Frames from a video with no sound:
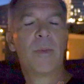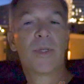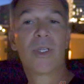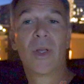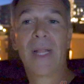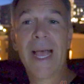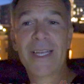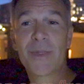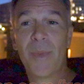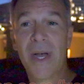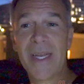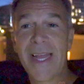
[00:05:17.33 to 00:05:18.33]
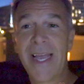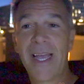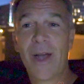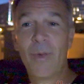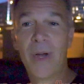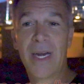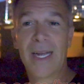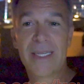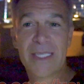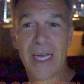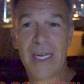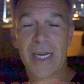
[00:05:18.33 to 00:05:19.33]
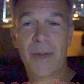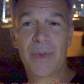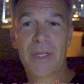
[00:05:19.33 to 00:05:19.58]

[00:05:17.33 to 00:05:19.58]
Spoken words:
So last Monday I signed up